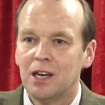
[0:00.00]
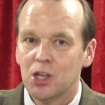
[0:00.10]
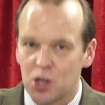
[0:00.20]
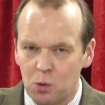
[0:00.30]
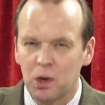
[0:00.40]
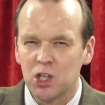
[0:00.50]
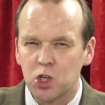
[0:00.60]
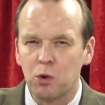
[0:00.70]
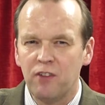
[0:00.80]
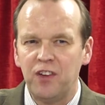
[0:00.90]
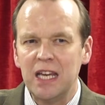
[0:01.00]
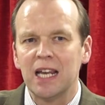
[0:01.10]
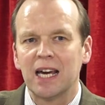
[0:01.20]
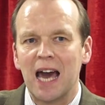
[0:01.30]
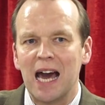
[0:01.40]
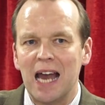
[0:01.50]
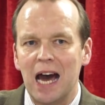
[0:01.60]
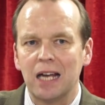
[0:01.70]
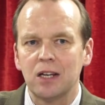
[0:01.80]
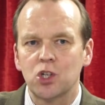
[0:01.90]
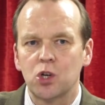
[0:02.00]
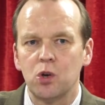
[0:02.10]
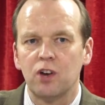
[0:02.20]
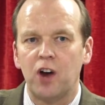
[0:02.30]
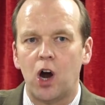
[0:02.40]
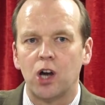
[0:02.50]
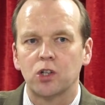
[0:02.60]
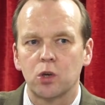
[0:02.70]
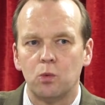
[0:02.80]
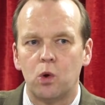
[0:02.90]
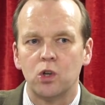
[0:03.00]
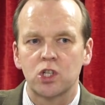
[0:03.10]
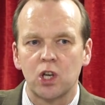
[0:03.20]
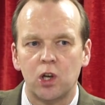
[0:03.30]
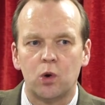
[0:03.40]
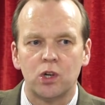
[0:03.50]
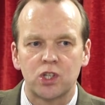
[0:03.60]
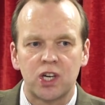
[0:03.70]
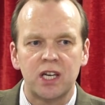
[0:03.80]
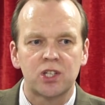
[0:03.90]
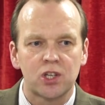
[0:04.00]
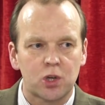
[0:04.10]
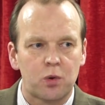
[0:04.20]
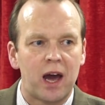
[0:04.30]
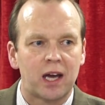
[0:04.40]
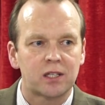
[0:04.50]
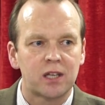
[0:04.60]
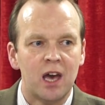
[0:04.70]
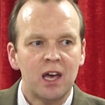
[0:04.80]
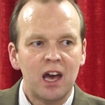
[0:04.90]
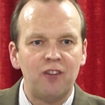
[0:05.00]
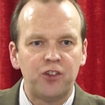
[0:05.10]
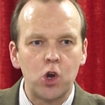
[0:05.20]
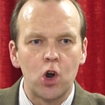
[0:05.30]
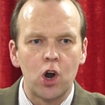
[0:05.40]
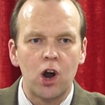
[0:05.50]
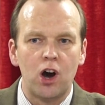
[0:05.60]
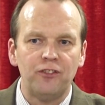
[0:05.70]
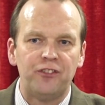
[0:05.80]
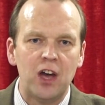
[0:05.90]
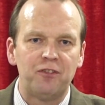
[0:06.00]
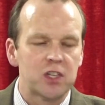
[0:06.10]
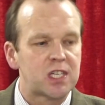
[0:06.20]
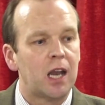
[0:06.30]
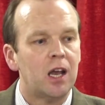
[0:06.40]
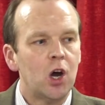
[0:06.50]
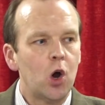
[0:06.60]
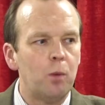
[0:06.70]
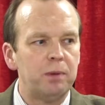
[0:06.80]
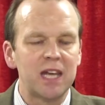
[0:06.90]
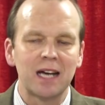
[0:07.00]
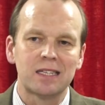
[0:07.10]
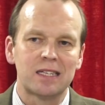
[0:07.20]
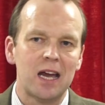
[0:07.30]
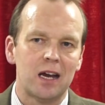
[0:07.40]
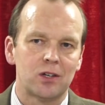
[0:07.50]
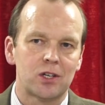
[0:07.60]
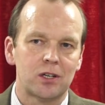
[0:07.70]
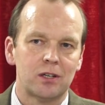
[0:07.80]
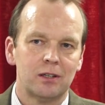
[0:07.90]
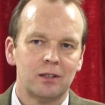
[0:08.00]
you know what it's revealing? An attitude of heart towards the Lord Jesus Christ. If you're unfaithful, saying, oh, but that's theirs.